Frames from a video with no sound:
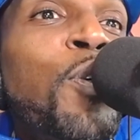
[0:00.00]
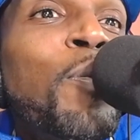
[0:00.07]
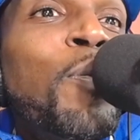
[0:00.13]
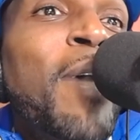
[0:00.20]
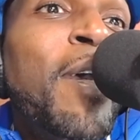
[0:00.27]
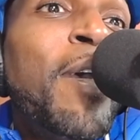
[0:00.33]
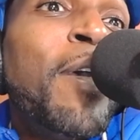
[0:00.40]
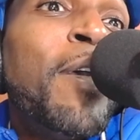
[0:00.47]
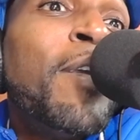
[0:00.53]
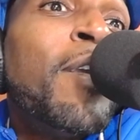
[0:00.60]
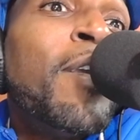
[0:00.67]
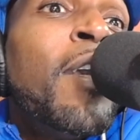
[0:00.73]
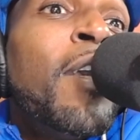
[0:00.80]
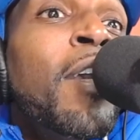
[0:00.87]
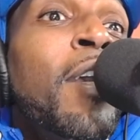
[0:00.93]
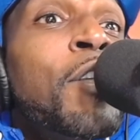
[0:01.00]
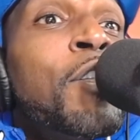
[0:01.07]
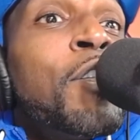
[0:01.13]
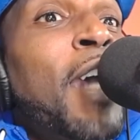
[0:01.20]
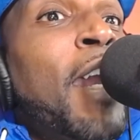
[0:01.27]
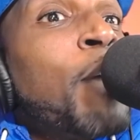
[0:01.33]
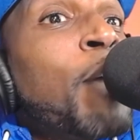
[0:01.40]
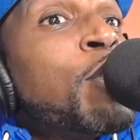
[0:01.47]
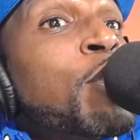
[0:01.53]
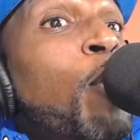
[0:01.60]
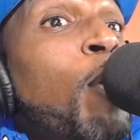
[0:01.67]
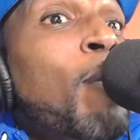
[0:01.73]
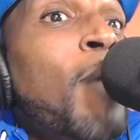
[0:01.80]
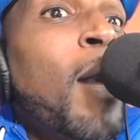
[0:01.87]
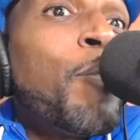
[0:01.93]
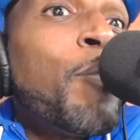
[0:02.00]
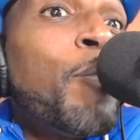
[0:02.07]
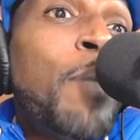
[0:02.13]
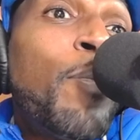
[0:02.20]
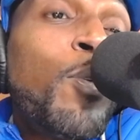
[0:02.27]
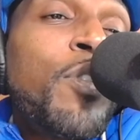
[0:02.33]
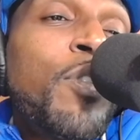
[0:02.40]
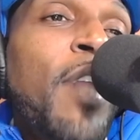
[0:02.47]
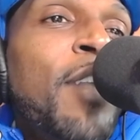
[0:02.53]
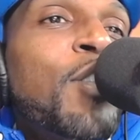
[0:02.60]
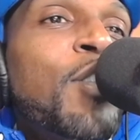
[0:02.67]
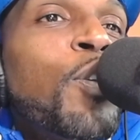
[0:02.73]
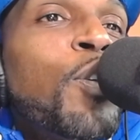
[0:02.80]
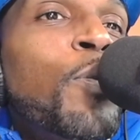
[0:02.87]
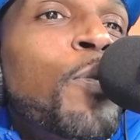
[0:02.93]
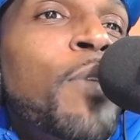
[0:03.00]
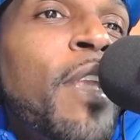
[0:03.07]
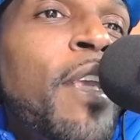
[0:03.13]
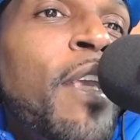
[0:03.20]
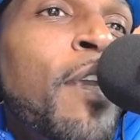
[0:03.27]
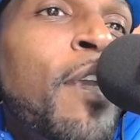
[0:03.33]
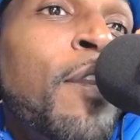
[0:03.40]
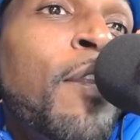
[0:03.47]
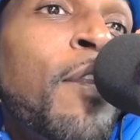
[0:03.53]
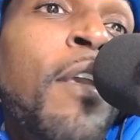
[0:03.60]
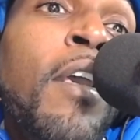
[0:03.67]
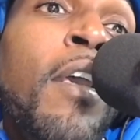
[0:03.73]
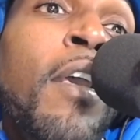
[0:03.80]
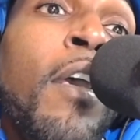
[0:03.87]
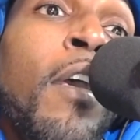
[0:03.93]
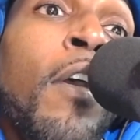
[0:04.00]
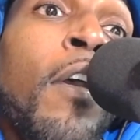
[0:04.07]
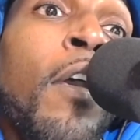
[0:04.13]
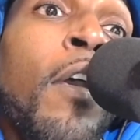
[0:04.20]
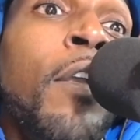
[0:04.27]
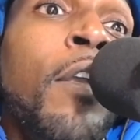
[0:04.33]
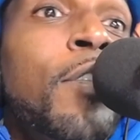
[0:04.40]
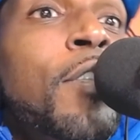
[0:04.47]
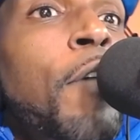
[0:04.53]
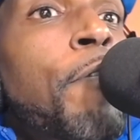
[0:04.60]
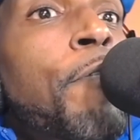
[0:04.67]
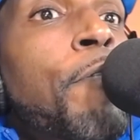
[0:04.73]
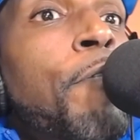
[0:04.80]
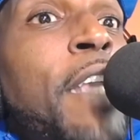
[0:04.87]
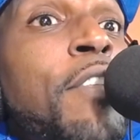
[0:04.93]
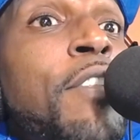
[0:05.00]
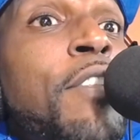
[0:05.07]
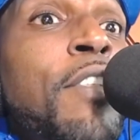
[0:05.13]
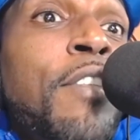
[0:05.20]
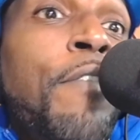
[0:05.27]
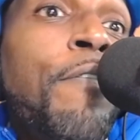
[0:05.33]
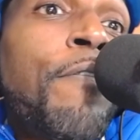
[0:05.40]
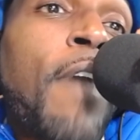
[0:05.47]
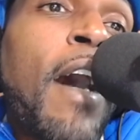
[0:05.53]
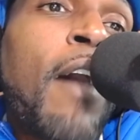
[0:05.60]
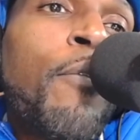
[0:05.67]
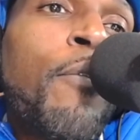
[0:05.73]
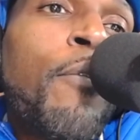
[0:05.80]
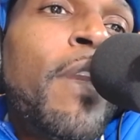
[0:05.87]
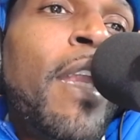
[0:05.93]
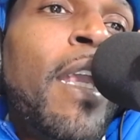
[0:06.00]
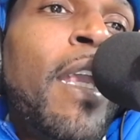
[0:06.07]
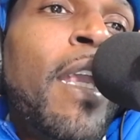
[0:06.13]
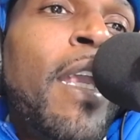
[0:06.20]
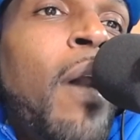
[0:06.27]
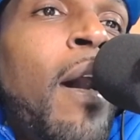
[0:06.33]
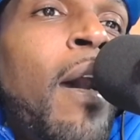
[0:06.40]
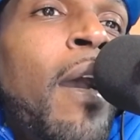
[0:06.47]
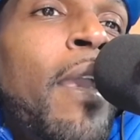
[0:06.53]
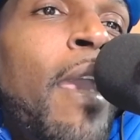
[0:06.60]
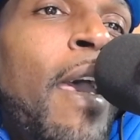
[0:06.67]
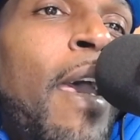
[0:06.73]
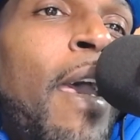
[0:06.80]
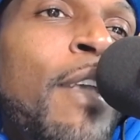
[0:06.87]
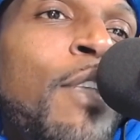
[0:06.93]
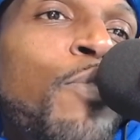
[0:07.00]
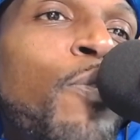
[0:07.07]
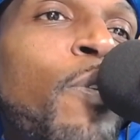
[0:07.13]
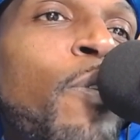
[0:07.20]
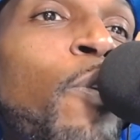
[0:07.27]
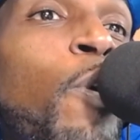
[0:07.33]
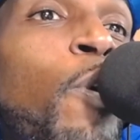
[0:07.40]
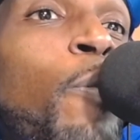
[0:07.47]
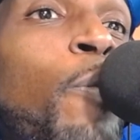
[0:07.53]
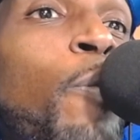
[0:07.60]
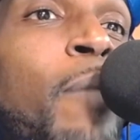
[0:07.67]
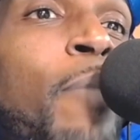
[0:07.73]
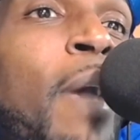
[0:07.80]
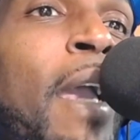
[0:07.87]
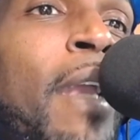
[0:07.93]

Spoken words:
man. Shout out to all my peoples that tuned in to Faces of 518 podcast. We will be back